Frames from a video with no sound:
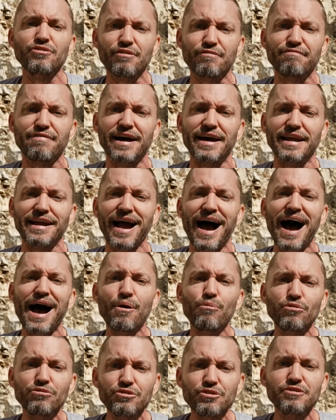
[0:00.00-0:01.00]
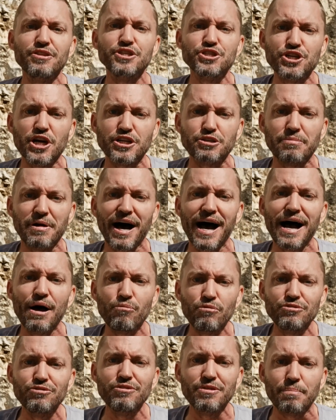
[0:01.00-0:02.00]
the fighting. I will do the judgment. I
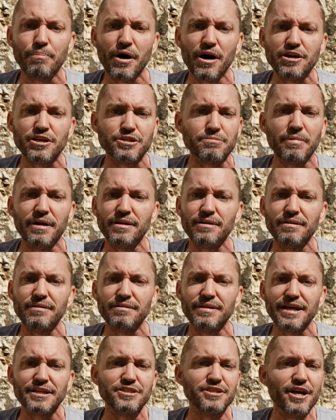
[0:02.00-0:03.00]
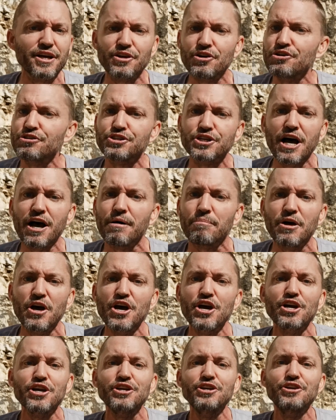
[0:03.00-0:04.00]
will do the punishment. That's not your job.
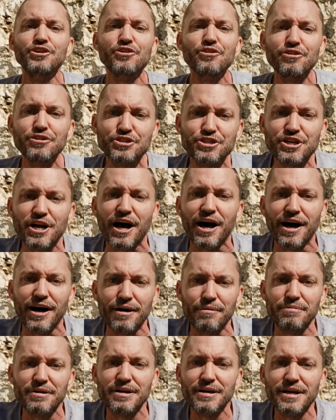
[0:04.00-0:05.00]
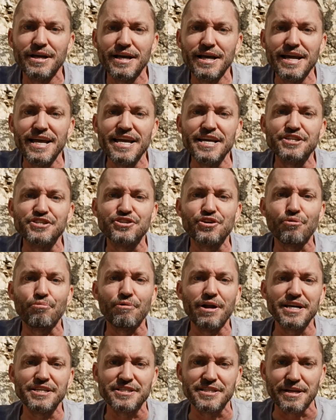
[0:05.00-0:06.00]
Your job is to
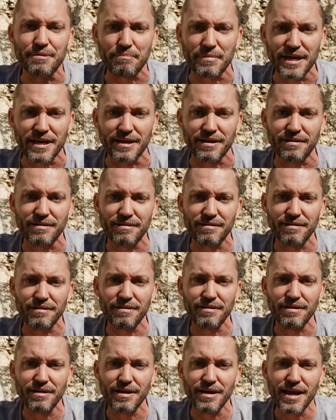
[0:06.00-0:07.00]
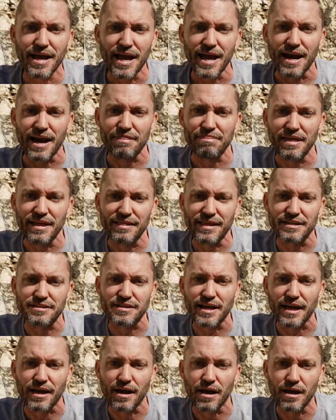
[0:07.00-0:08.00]
rest in me. And I think
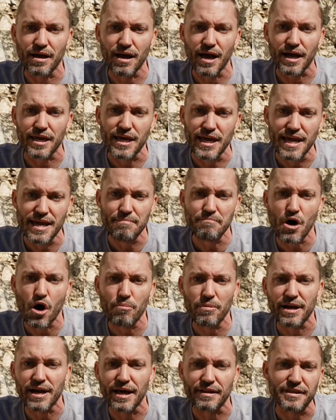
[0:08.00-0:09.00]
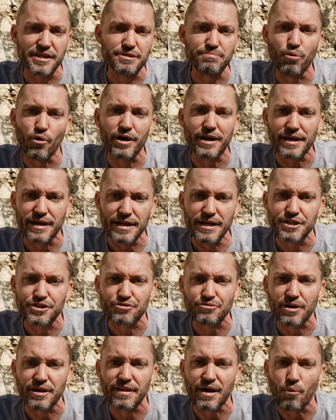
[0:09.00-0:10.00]
that's like a key moment at this point in
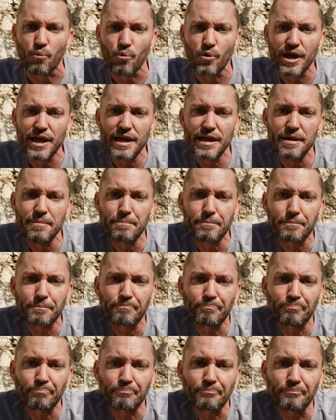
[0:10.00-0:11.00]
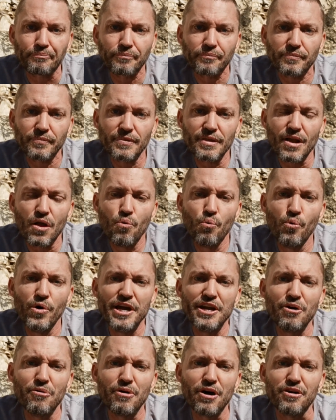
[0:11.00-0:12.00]
history that we
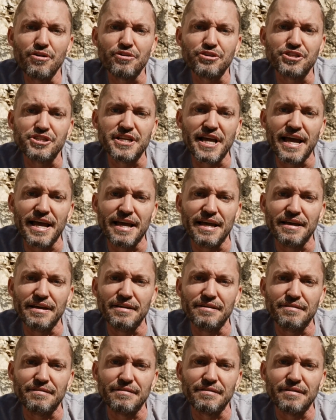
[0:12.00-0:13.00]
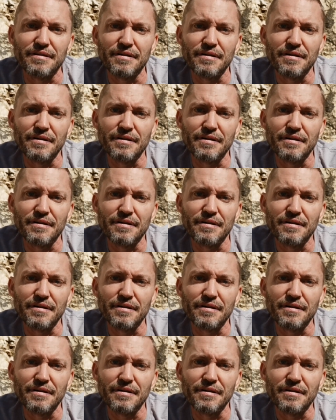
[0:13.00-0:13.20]
don't understand